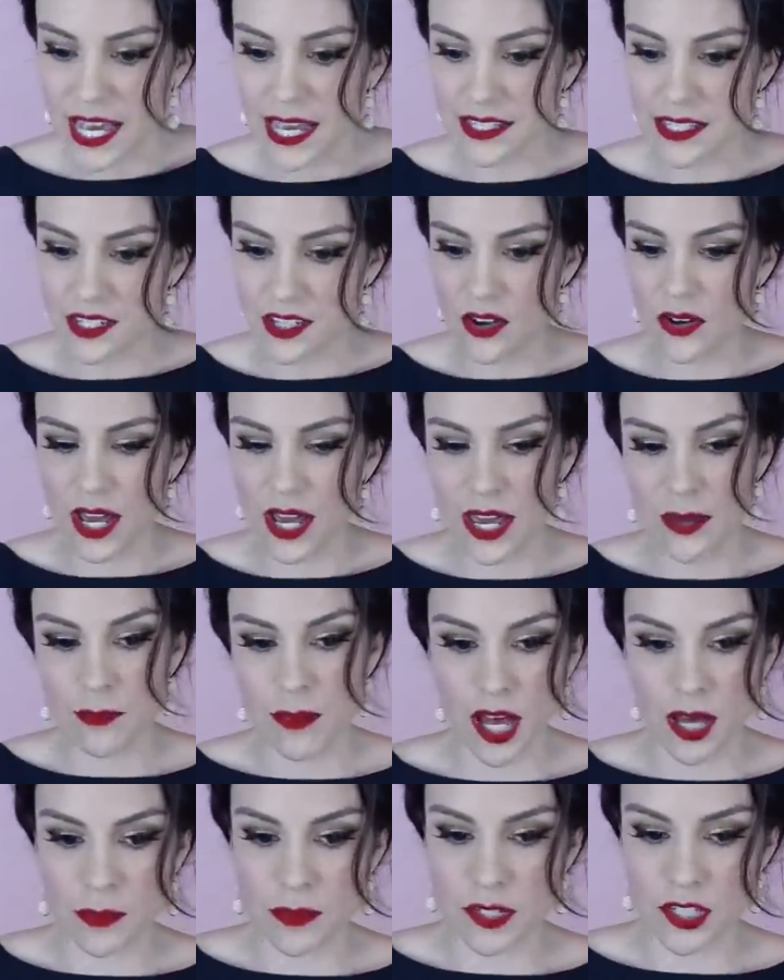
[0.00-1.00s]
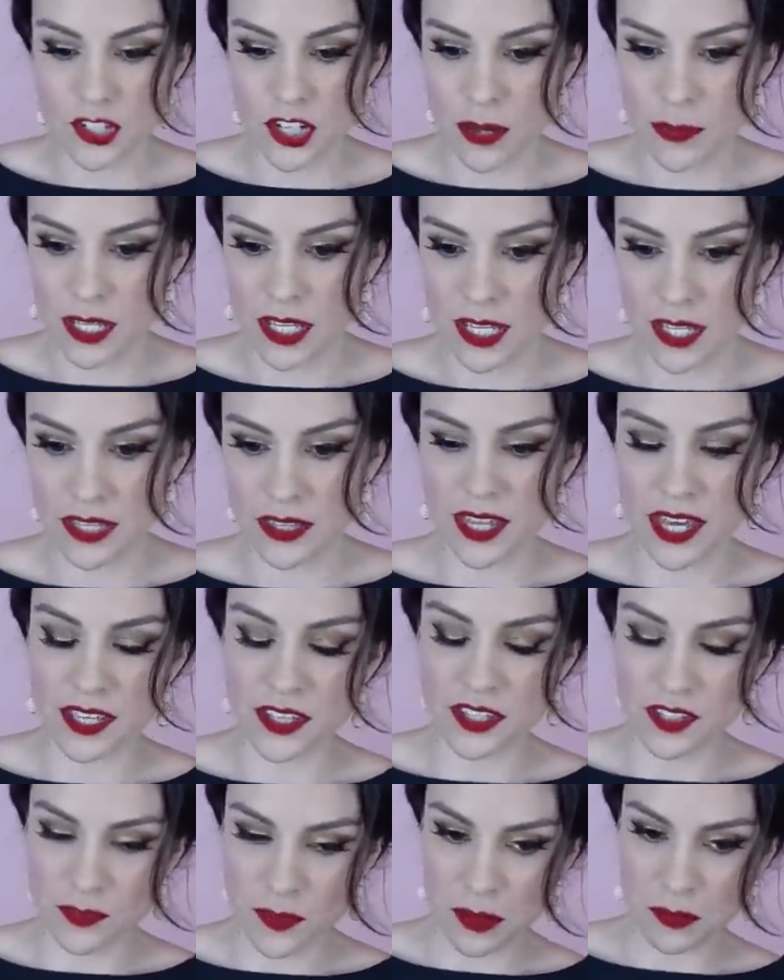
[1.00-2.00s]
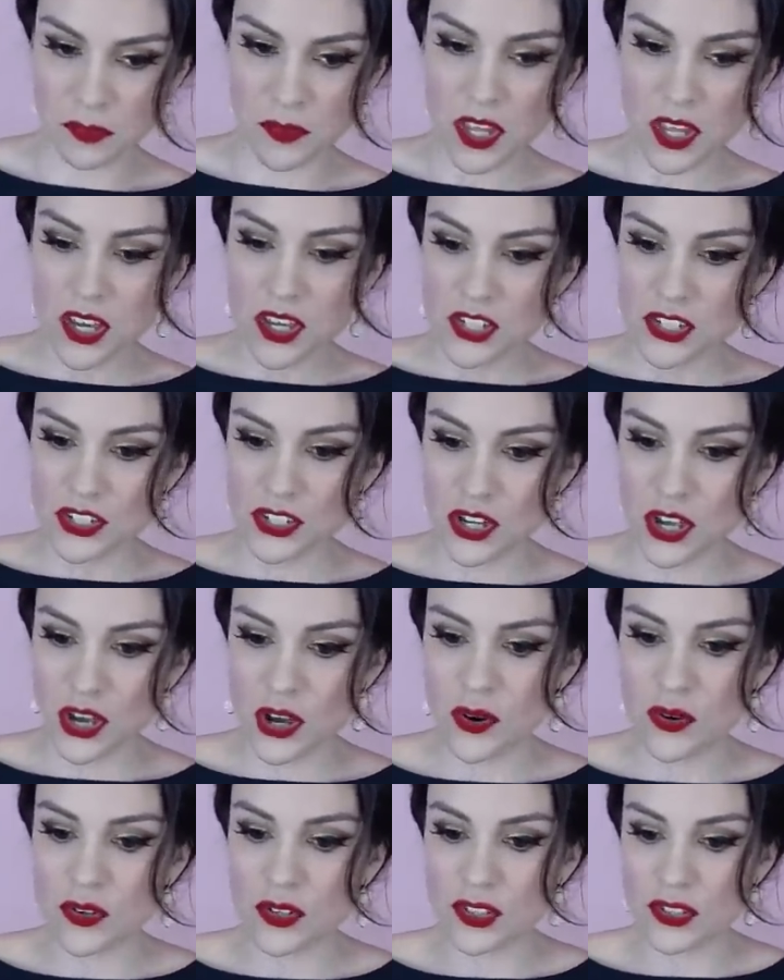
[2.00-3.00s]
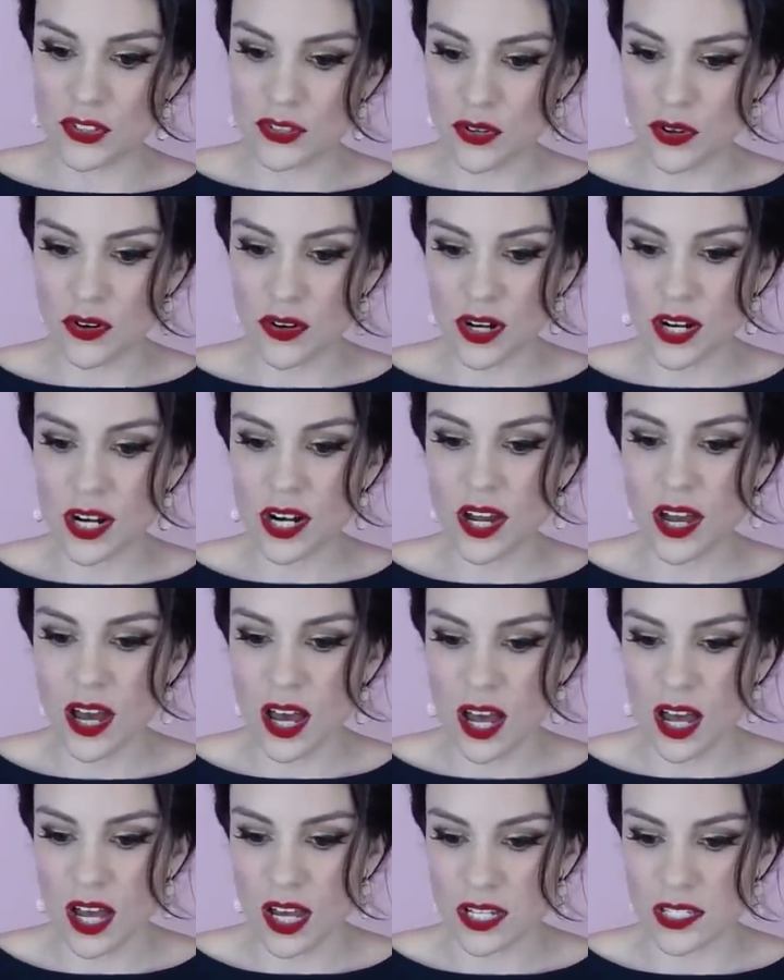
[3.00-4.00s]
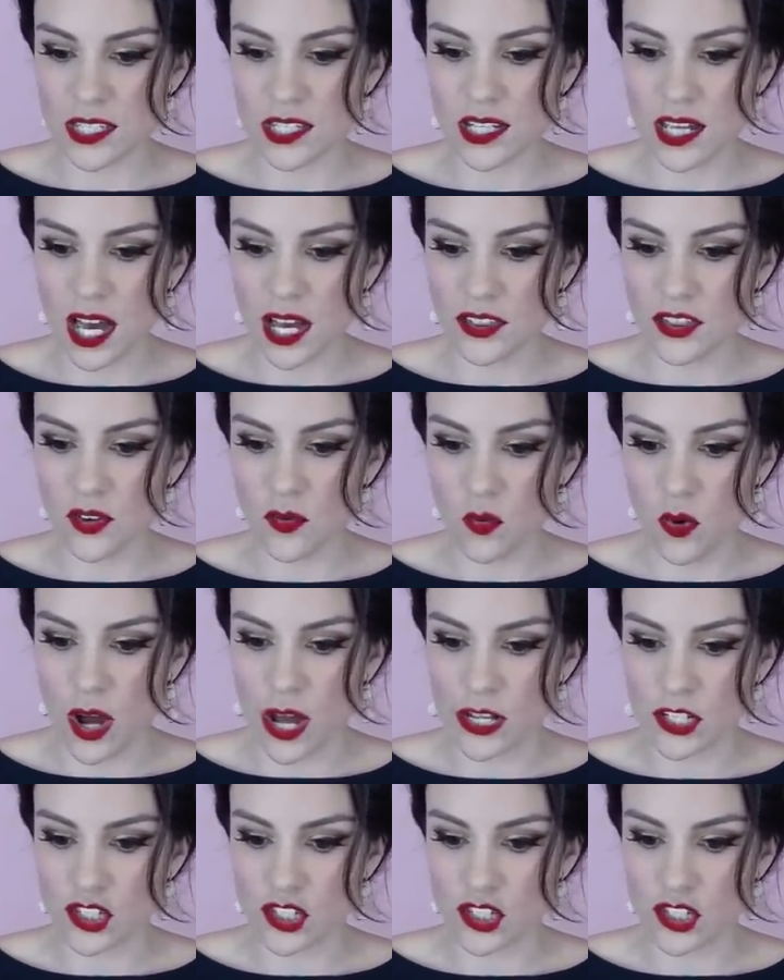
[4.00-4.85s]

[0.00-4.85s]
Yes. Okay. Mom is chiming in. Thank you, Mom. So your aunt got the